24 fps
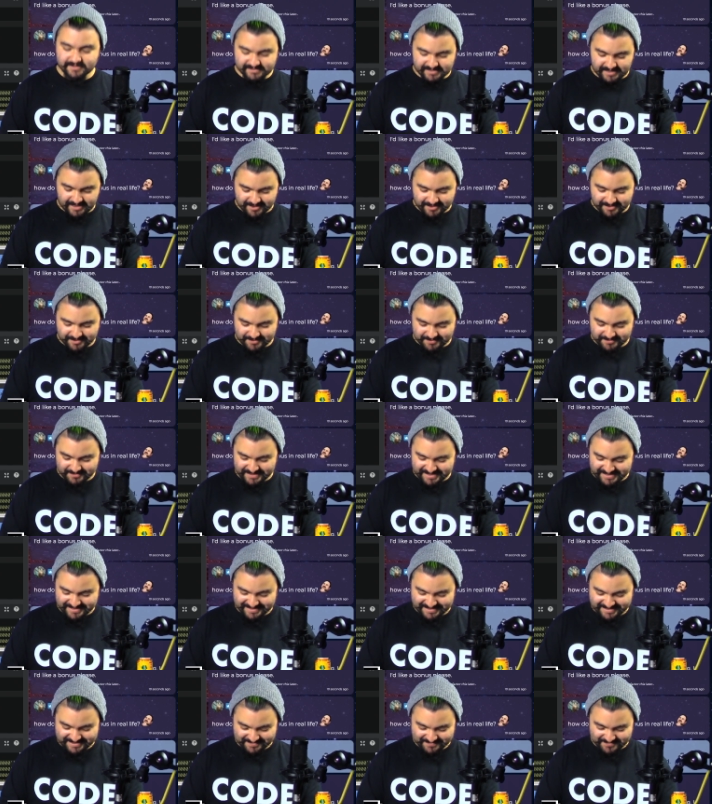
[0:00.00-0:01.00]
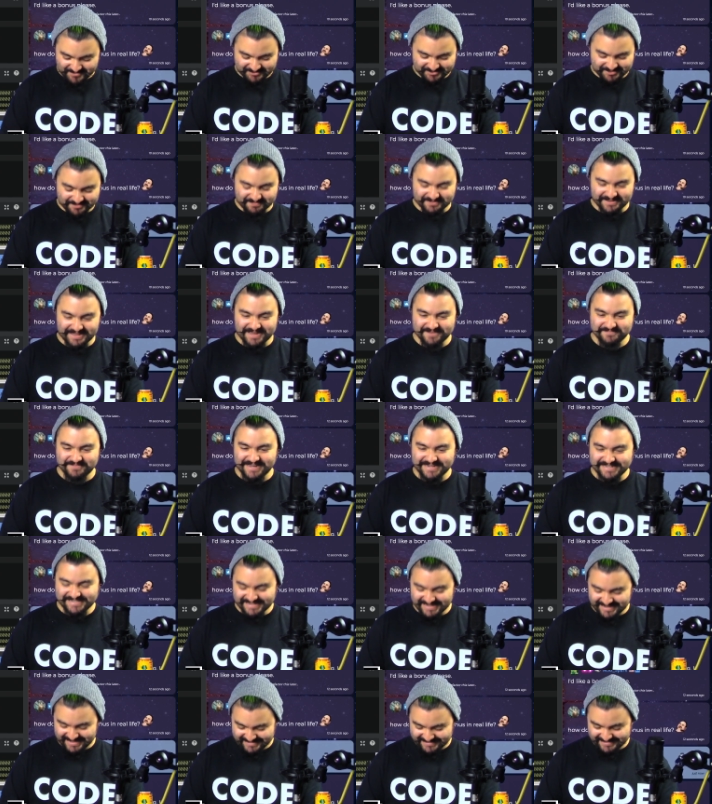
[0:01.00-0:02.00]
salary multiplied by
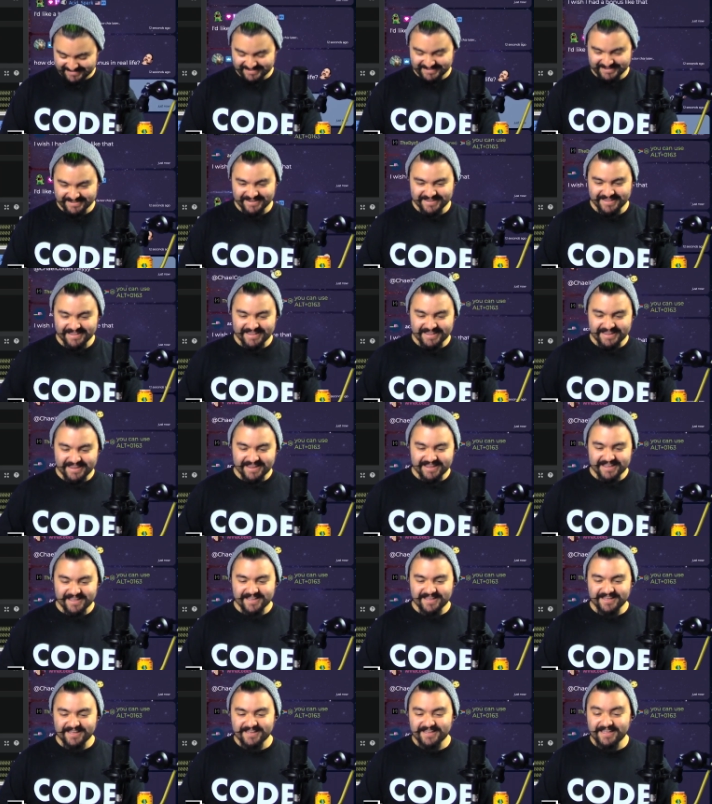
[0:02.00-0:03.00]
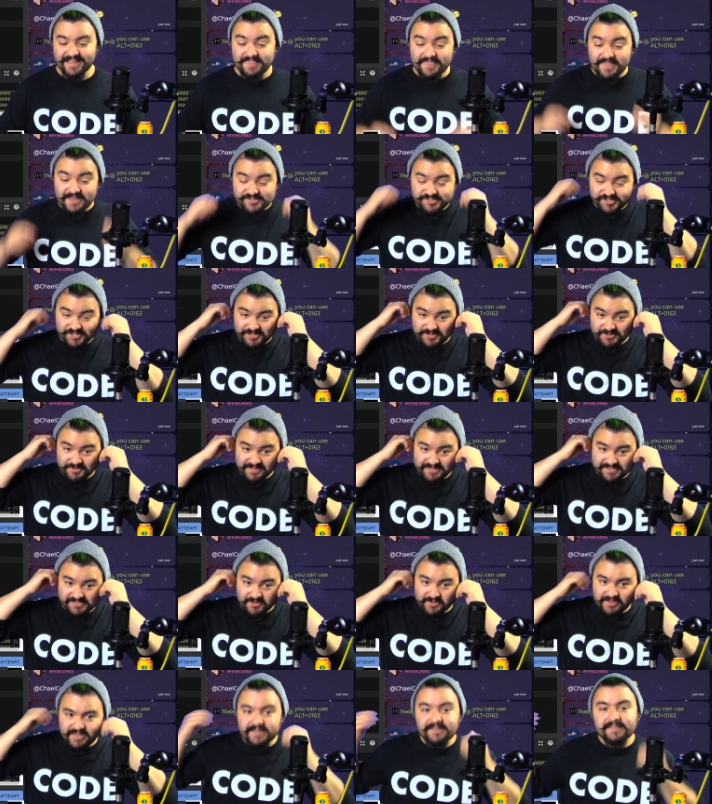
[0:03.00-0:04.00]
10. Uh, and that should do it.
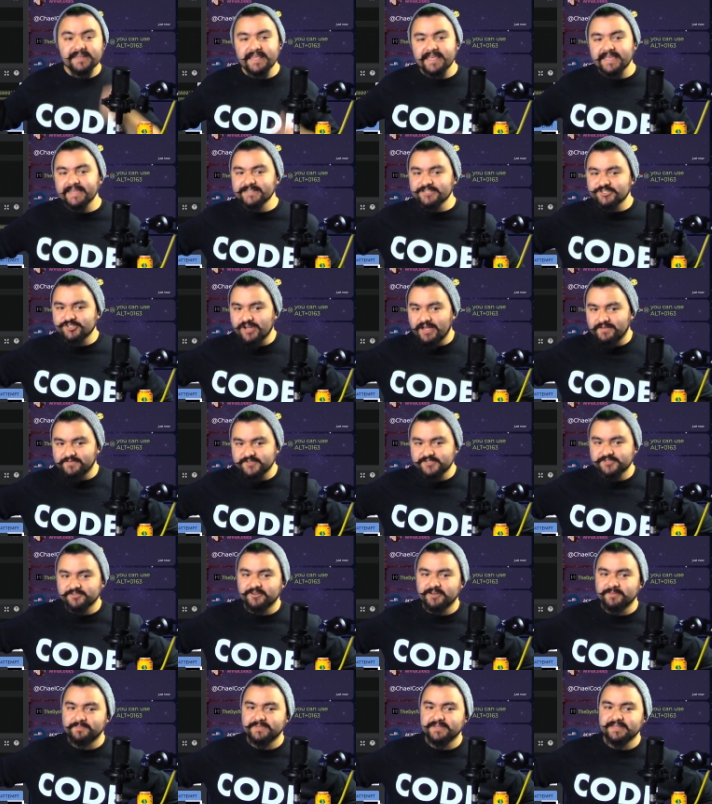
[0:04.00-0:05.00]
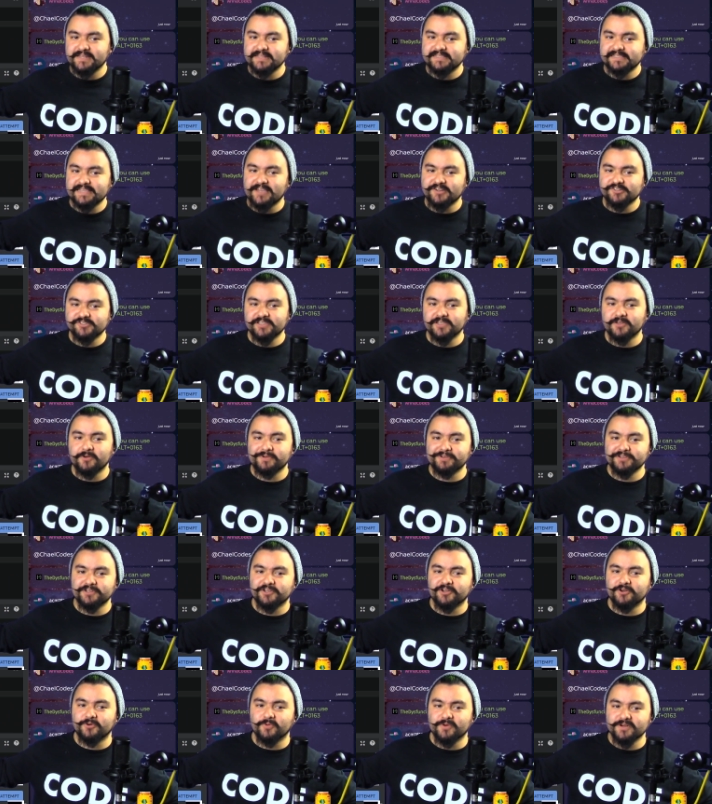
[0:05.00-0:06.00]
So in, in, JavaScript, it's actually going
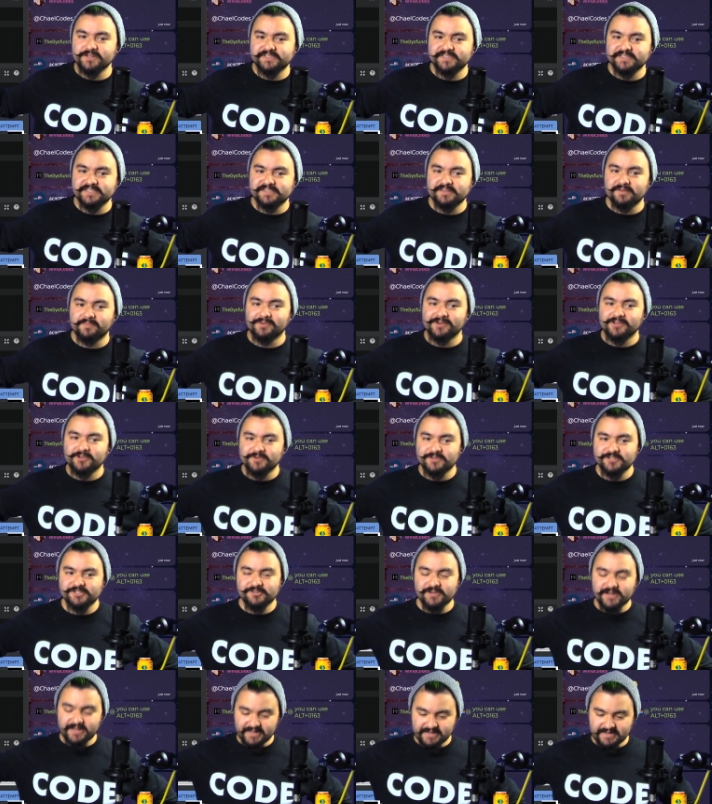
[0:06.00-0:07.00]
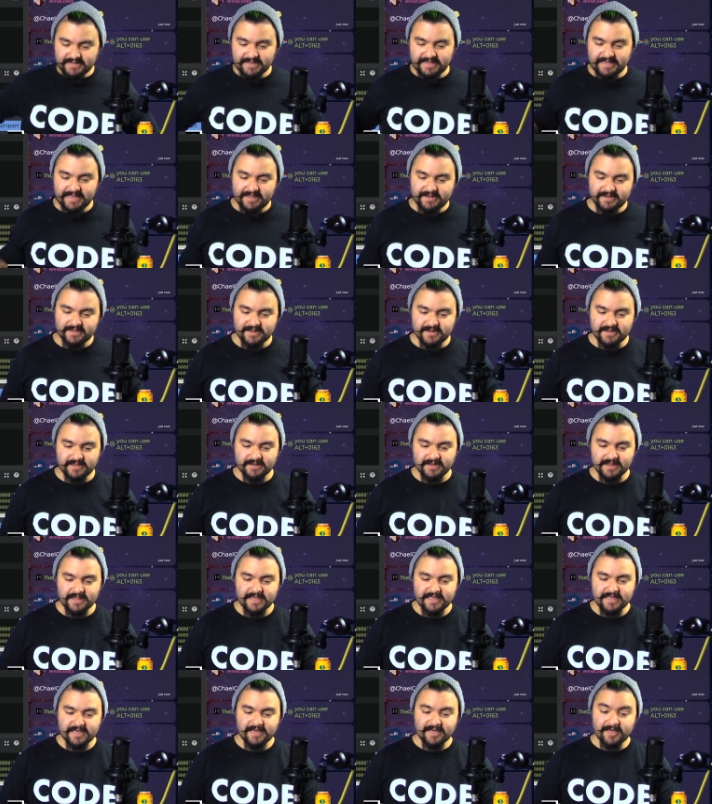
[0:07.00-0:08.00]
to coerce this number to a string and concatenate it.
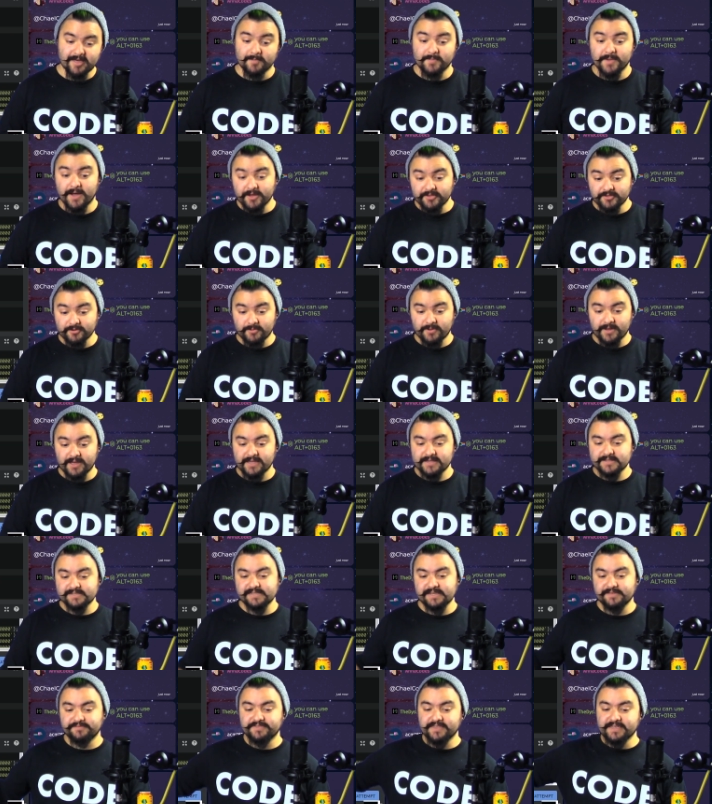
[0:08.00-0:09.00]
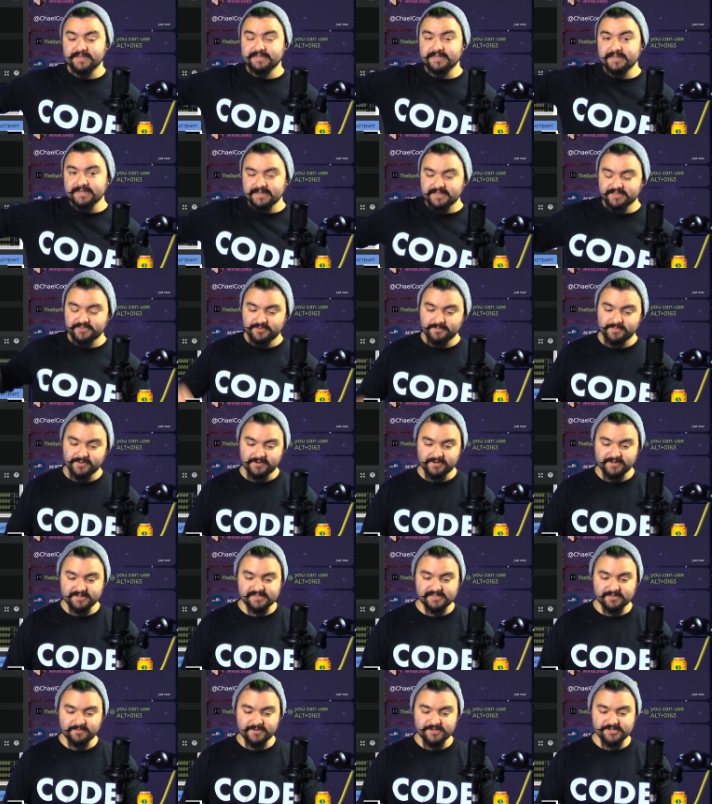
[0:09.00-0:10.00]
Um, otherwise, if they didn't get the
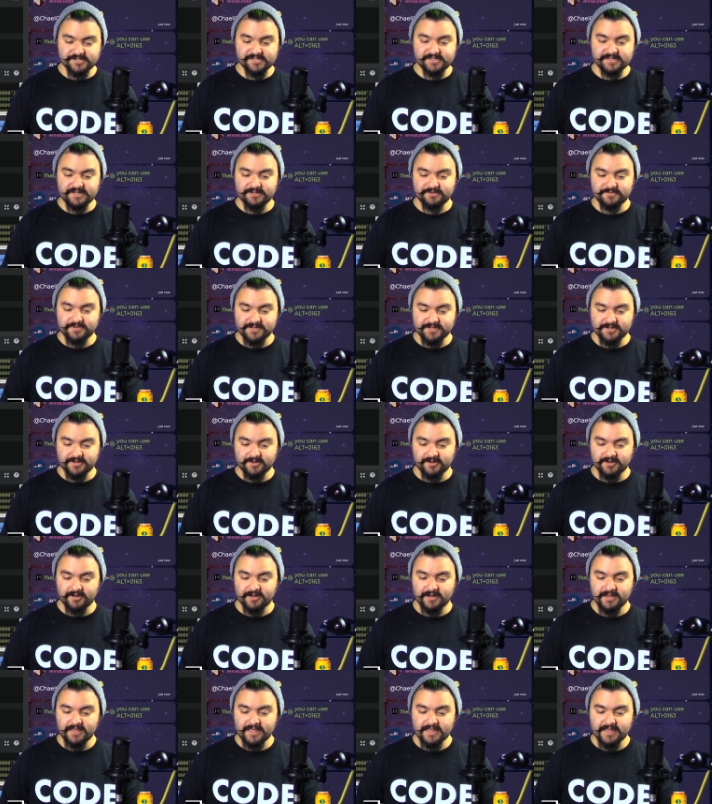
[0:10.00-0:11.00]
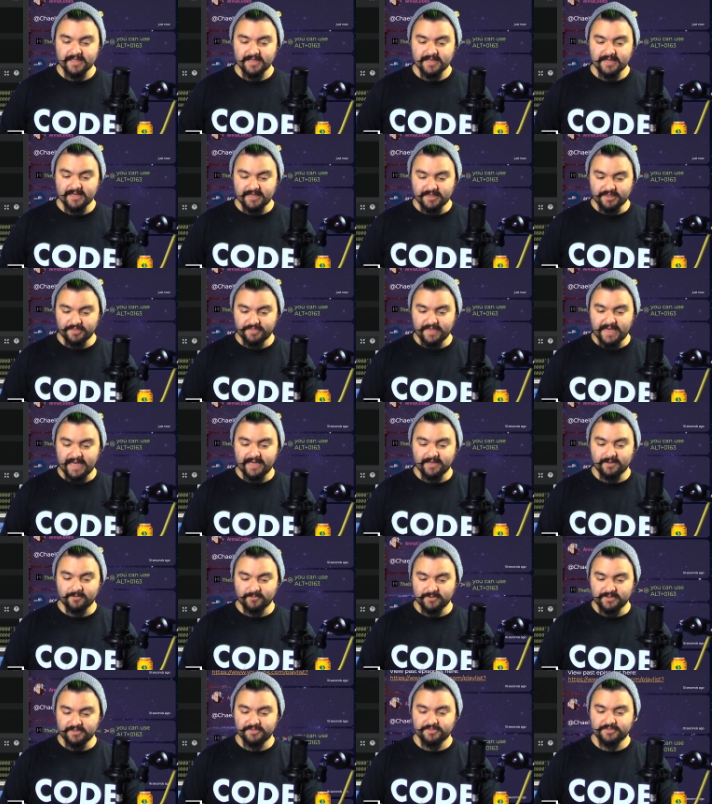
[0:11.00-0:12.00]
bonus, then we just need to return uh,
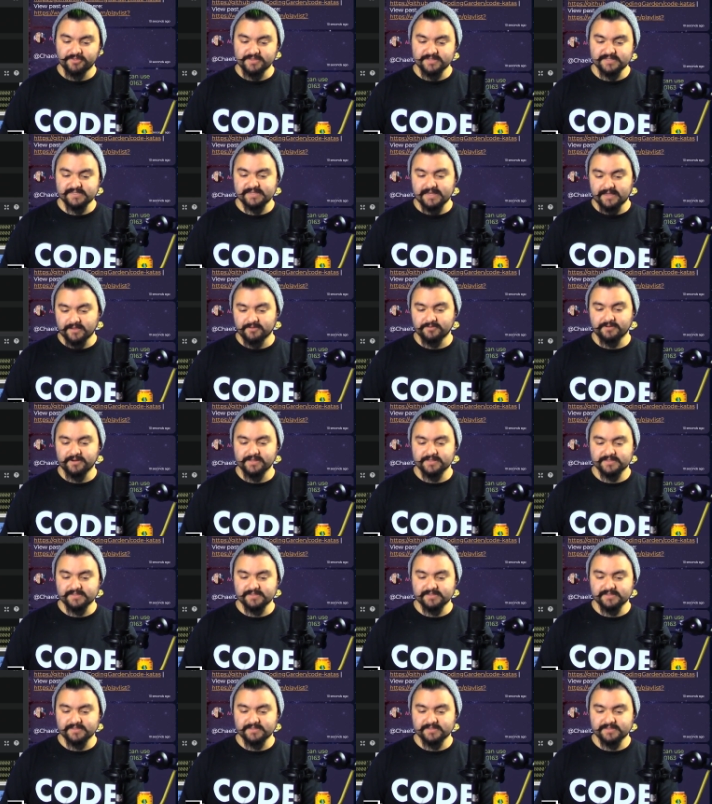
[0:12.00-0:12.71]
that with the salary